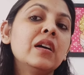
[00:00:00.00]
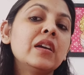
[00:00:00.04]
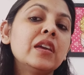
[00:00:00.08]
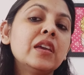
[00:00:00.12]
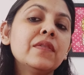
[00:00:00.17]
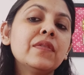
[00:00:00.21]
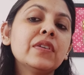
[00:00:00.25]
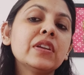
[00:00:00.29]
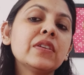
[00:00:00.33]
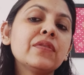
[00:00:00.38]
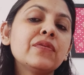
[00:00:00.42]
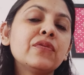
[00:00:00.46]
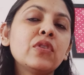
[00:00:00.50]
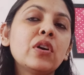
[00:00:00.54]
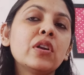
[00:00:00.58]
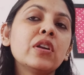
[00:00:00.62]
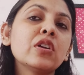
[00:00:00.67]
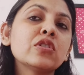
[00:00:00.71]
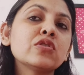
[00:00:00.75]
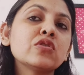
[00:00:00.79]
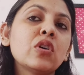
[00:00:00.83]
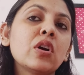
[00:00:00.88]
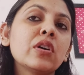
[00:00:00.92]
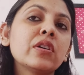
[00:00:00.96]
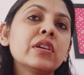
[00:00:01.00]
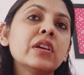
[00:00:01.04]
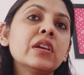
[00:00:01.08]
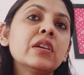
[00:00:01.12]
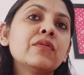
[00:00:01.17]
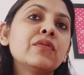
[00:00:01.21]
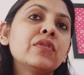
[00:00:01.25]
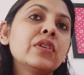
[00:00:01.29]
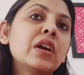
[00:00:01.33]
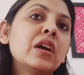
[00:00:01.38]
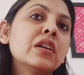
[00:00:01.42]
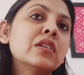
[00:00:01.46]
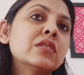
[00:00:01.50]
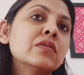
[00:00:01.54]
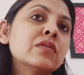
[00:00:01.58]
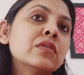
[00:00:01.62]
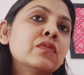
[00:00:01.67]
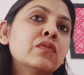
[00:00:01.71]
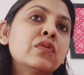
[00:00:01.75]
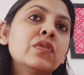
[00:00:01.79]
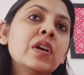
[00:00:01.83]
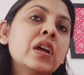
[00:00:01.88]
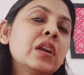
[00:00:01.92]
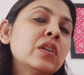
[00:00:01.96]
even if we are not talking, we
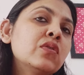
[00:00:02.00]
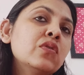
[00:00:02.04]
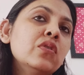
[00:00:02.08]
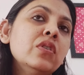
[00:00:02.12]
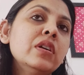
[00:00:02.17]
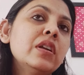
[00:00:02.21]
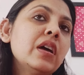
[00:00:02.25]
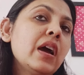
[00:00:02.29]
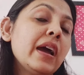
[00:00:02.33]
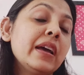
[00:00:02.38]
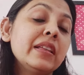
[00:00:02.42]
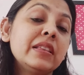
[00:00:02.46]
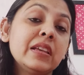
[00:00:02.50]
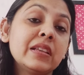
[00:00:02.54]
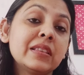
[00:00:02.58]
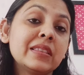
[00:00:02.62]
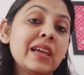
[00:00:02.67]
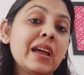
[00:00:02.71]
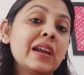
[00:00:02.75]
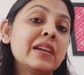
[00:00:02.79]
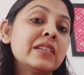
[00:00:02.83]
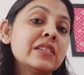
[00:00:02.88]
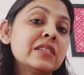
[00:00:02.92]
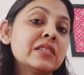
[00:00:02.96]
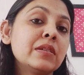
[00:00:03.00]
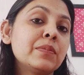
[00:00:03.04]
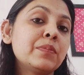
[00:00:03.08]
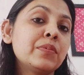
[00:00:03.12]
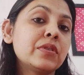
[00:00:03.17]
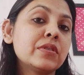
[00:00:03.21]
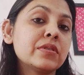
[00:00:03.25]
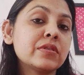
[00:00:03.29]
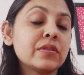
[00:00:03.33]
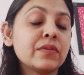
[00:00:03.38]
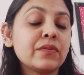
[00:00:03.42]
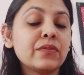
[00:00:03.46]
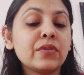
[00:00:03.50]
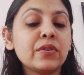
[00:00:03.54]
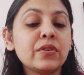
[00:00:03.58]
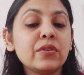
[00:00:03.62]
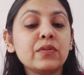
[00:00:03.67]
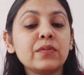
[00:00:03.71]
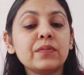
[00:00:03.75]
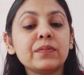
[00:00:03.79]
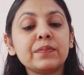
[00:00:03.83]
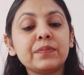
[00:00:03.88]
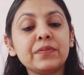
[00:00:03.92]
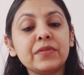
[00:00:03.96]
are good, I think that is the person for
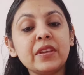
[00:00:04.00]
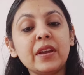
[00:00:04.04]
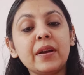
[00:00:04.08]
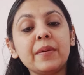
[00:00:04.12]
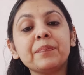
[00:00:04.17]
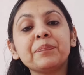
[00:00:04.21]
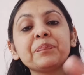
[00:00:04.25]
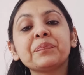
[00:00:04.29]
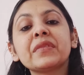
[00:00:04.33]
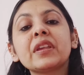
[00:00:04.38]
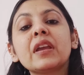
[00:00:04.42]
you. Yeah.